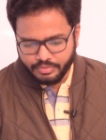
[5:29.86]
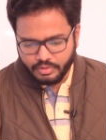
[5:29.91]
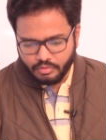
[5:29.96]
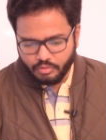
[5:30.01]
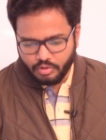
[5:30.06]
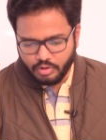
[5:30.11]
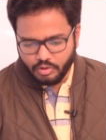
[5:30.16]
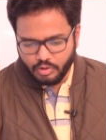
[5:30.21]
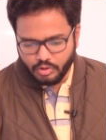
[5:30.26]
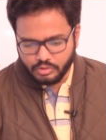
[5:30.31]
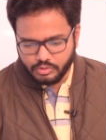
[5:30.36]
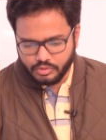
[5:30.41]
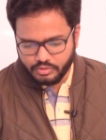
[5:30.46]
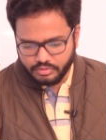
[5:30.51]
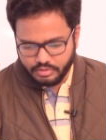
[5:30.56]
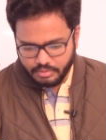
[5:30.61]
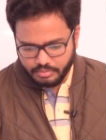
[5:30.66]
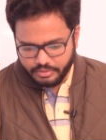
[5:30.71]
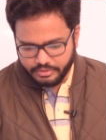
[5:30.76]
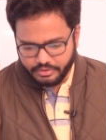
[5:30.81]
We'll go through
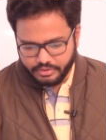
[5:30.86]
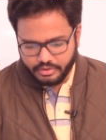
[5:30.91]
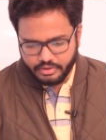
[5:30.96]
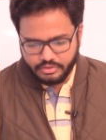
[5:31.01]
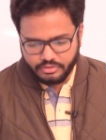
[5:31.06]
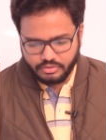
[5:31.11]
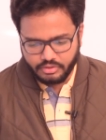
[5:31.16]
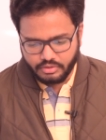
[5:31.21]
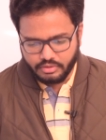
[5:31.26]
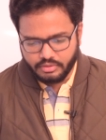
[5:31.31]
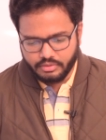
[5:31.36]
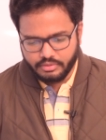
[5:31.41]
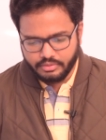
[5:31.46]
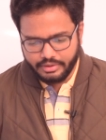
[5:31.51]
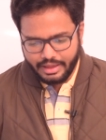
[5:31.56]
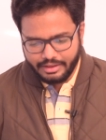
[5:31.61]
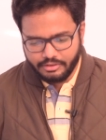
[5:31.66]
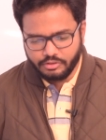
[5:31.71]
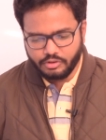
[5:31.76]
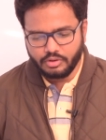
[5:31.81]
some literature.
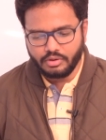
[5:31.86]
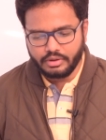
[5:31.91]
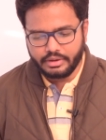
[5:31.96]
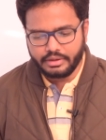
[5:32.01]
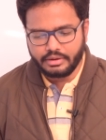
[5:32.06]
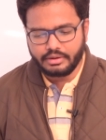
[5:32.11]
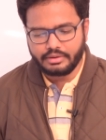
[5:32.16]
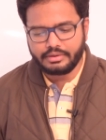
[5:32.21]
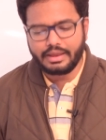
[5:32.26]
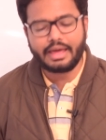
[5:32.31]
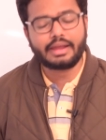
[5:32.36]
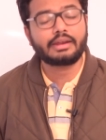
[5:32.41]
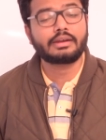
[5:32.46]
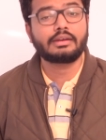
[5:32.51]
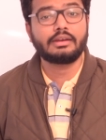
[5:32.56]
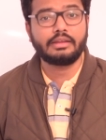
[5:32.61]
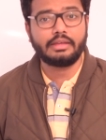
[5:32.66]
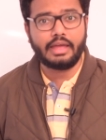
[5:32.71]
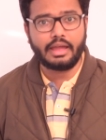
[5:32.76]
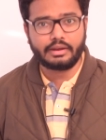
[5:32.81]
Dantrolene,
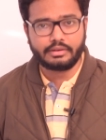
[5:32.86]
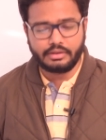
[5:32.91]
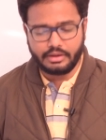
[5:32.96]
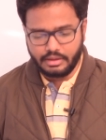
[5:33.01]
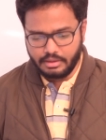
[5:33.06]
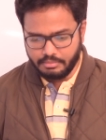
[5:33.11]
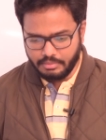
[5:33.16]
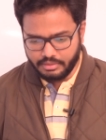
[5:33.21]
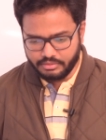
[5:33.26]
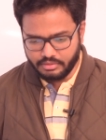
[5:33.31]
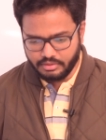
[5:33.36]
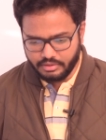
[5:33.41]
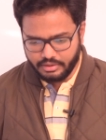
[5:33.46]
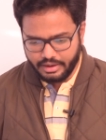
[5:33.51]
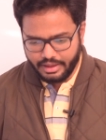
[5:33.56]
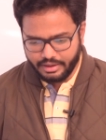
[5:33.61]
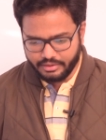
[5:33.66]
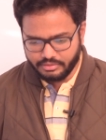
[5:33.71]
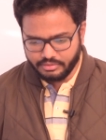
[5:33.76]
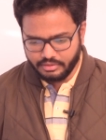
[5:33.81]
directly acting muscle
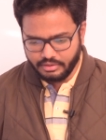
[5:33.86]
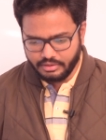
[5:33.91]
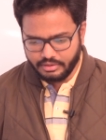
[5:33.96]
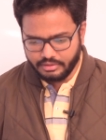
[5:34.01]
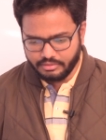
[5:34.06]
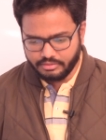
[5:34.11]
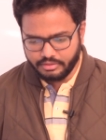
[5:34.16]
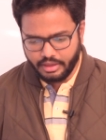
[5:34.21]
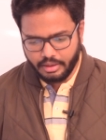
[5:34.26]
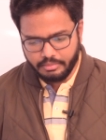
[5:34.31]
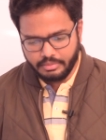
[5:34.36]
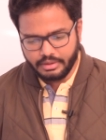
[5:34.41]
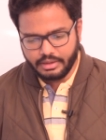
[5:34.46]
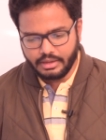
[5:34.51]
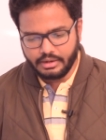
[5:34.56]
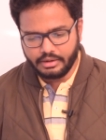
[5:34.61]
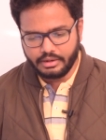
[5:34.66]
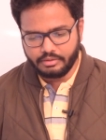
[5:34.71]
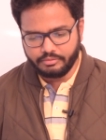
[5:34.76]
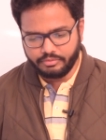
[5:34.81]
relaxant, is
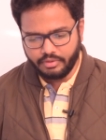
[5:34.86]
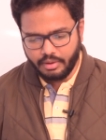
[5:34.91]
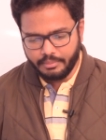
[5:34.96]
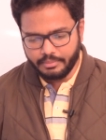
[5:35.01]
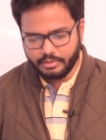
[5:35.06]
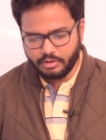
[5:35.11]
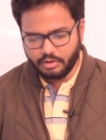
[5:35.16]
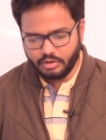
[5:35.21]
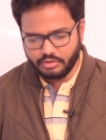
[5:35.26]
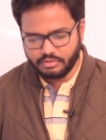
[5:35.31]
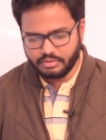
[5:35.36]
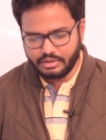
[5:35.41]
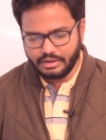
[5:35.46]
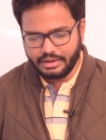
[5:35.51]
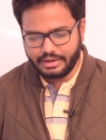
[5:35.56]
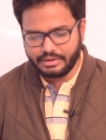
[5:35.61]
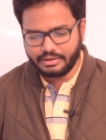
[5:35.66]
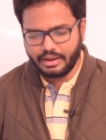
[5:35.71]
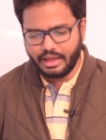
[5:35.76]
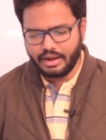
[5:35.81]
chemically and
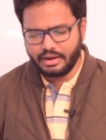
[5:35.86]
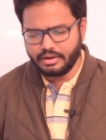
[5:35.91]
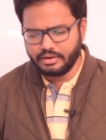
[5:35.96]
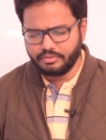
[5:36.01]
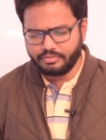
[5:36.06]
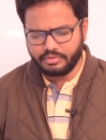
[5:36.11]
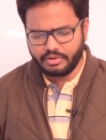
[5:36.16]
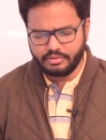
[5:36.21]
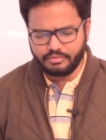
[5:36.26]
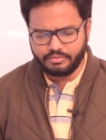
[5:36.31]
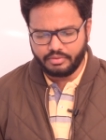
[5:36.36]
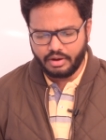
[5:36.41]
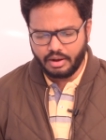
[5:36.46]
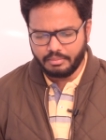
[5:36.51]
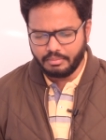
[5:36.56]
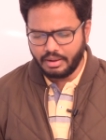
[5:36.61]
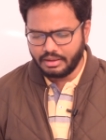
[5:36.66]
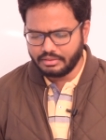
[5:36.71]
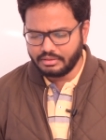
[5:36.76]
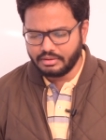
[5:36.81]
pharmacologically entirely different
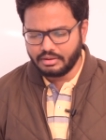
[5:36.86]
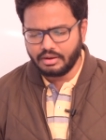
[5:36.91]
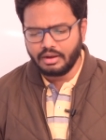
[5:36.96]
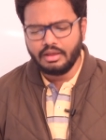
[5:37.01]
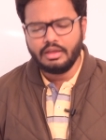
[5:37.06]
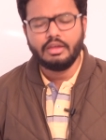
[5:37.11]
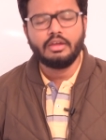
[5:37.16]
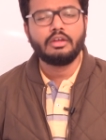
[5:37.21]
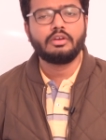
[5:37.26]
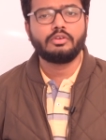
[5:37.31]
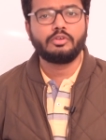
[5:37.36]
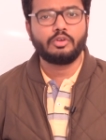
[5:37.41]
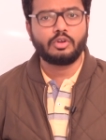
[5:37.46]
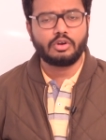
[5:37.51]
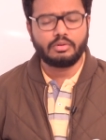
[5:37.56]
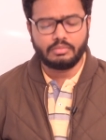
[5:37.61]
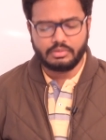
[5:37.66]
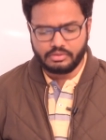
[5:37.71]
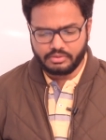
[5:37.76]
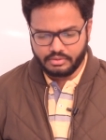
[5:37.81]
from other
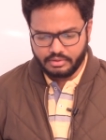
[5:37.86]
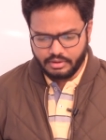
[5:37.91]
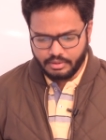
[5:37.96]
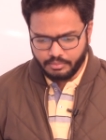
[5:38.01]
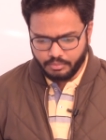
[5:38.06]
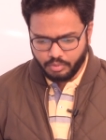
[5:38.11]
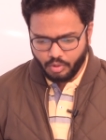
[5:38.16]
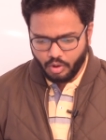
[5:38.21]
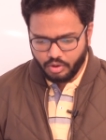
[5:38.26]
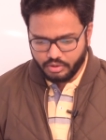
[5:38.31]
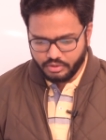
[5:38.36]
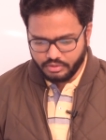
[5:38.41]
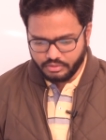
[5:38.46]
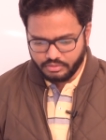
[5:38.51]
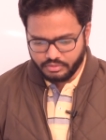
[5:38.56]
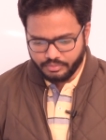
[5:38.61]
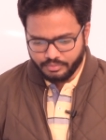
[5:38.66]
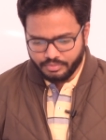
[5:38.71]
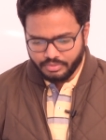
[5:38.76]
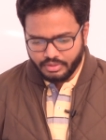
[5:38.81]
neuromuscular
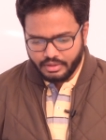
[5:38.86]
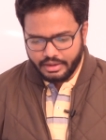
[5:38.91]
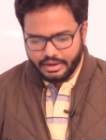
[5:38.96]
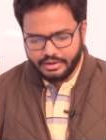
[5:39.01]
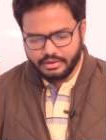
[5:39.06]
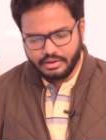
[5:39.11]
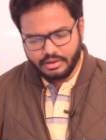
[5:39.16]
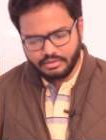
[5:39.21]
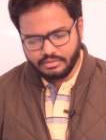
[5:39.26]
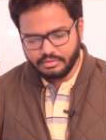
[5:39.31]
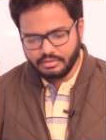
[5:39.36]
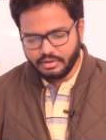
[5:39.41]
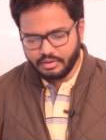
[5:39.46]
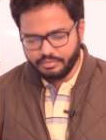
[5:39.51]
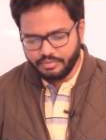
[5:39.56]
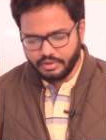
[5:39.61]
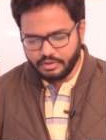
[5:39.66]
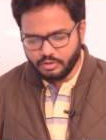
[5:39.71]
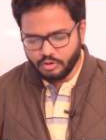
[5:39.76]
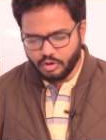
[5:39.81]
blockers. It doesn't
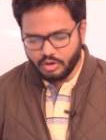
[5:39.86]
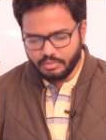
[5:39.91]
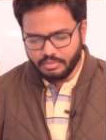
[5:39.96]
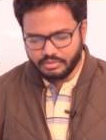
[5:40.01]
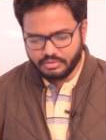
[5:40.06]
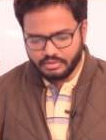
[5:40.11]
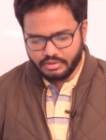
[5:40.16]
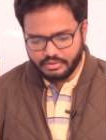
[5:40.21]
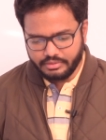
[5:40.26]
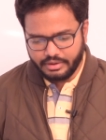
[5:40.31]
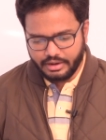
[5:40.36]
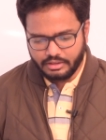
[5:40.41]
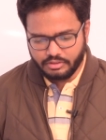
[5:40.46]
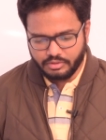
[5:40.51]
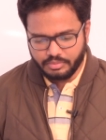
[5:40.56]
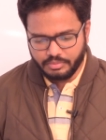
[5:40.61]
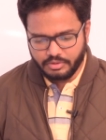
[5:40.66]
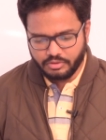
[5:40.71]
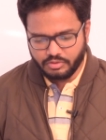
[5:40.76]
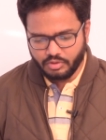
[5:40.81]
affect neuromuscular
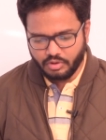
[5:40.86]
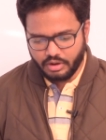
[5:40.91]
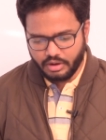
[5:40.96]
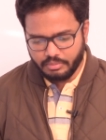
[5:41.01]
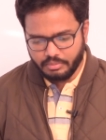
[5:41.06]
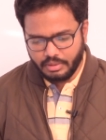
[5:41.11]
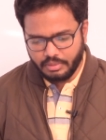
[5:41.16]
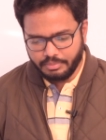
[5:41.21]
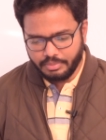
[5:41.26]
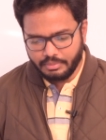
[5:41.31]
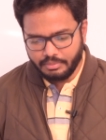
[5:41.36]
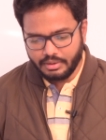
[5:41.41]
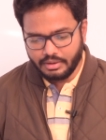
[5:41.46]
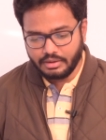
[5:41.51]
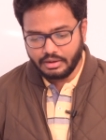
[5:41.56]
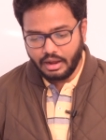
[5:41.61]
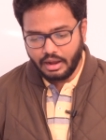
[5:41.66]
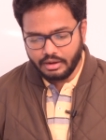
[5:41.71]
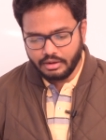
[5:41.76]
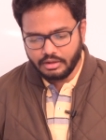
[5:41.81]
transmission or MAP,
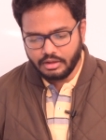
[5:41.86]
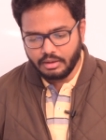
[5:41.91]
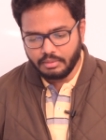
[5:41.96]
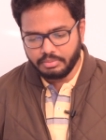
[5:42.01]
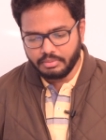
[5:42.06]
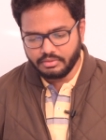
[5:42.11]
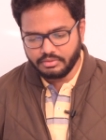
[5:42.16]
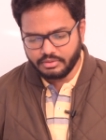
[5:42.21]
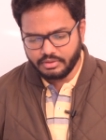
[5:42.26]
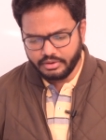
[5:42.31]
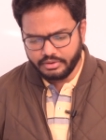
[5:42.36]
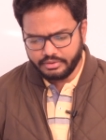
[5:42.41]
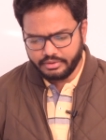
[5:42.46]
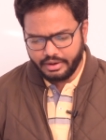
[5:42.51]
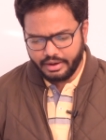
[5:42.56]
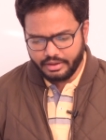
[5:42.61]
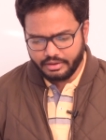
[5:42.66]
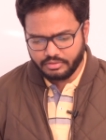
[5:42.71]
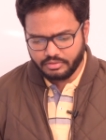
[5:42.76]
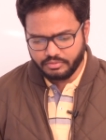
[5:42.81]
but uncouples
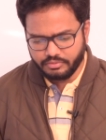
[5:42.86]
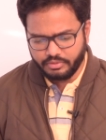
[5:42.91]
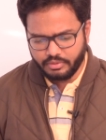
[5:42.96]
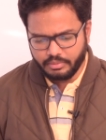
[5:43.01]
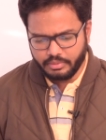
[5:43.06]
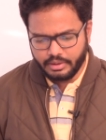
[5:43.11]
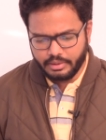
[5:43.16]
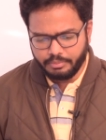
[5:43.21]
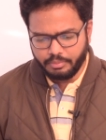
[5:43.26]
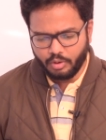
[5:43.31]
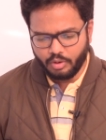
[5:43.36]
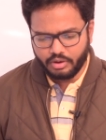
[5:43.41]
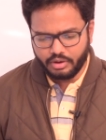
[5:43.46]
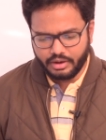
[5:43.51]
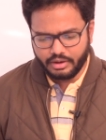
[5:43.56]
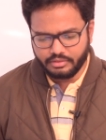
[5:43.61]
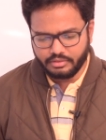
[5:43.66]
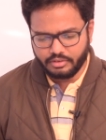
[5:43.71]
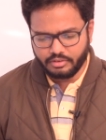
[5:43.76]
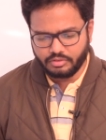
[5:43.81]
contraction from
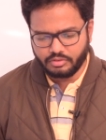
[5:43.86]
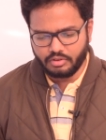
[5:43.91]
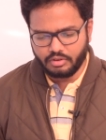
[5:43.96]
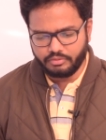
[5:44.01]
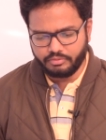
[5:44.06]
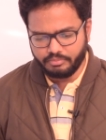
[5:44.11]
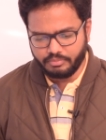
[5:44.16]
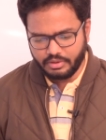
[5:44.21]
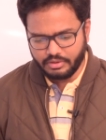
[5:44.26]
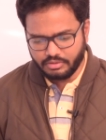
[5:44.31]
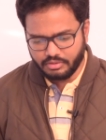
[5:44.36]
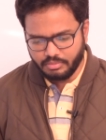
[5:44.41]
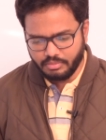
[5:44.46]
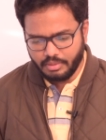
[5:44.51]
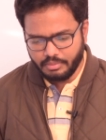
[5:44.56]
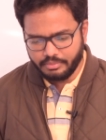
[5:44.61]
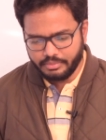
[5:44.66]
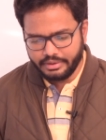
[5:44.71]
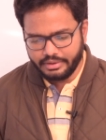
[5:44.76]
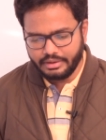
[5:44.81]
depolarization of muscle
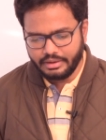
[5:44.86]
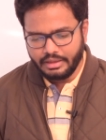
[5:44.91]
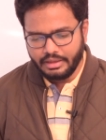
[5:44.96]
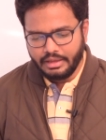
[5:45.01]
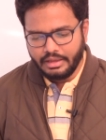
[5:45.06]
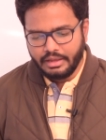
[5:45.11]
membrane.